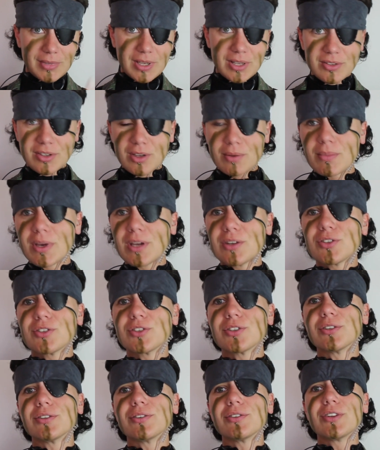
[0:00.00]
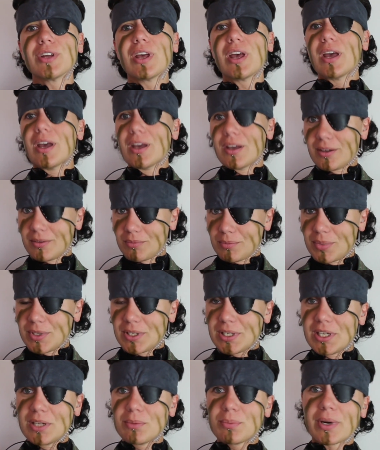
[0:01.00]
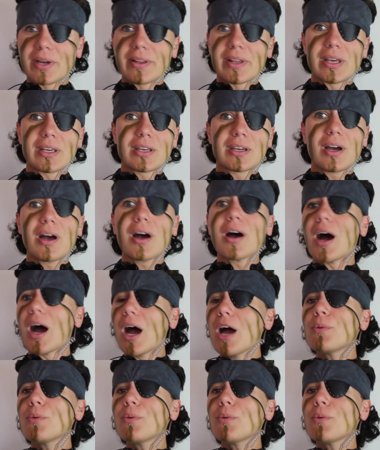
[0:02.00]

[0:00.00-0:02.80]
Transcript: As I mentioned, being hit by that car,